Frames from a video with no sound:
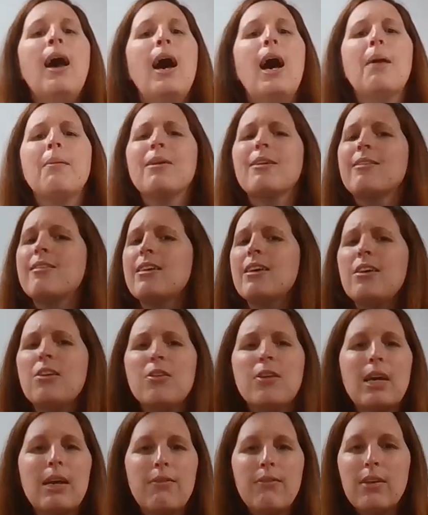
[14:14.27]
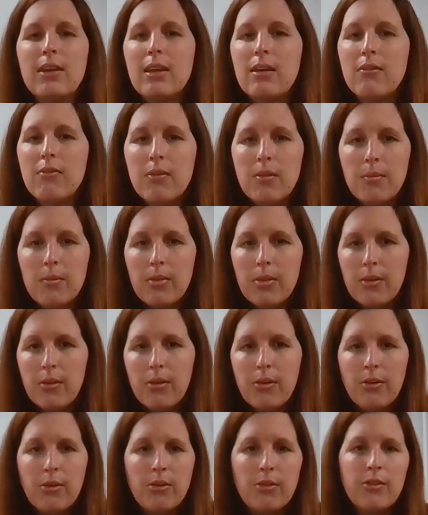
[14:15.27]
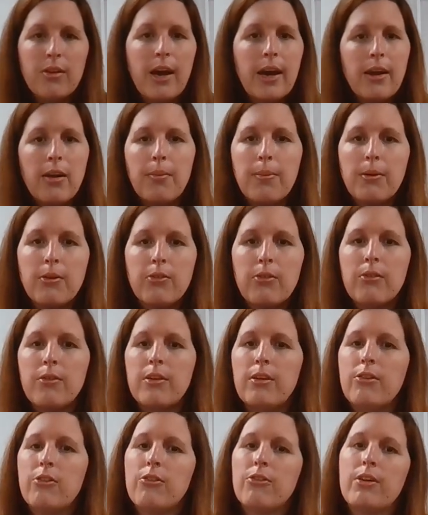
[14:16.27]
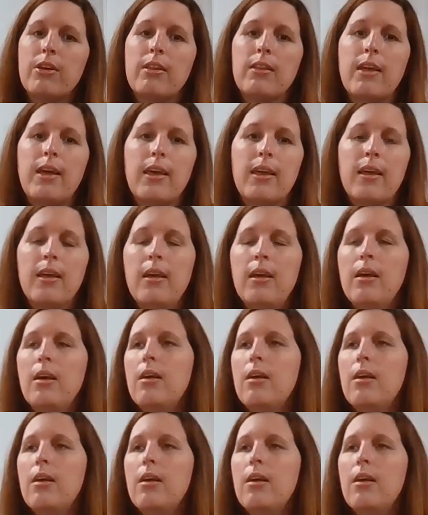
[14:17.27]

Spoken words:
I'm not saying you have to give them your entire personal history, like